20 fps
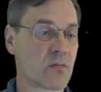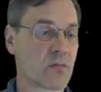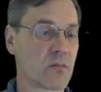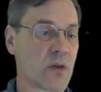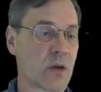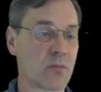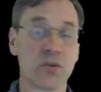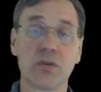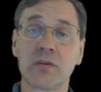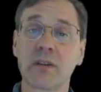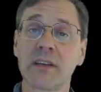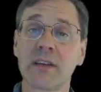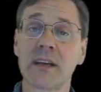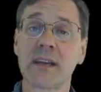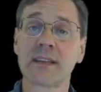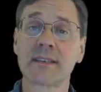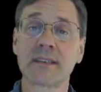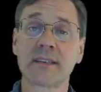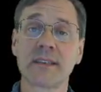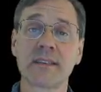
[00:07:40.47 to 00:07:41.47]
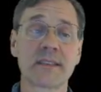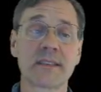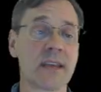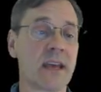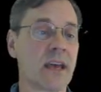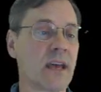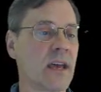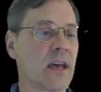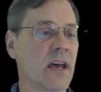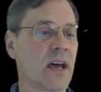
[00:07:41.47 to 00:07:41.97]
ribonucleases,
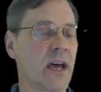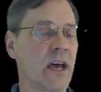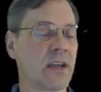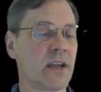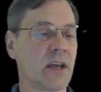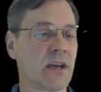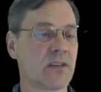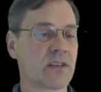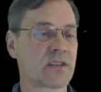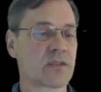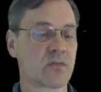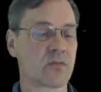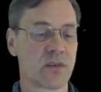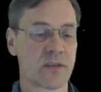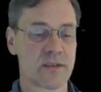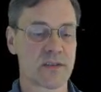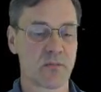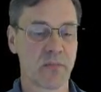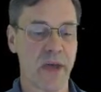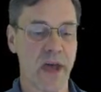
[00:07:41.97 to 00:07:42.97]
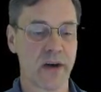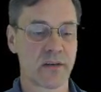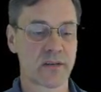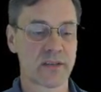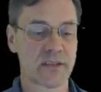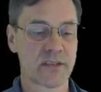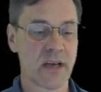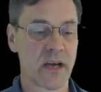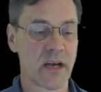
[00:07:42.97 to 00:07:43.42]
and this one is about